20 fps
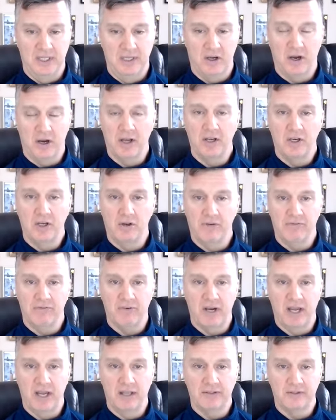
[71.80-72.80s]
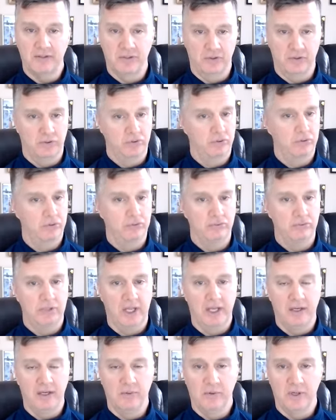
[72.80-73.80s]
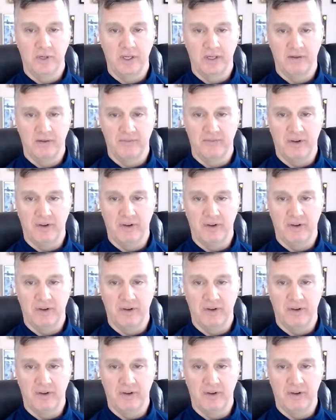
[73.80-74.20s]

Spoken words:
audio file to anywhere you can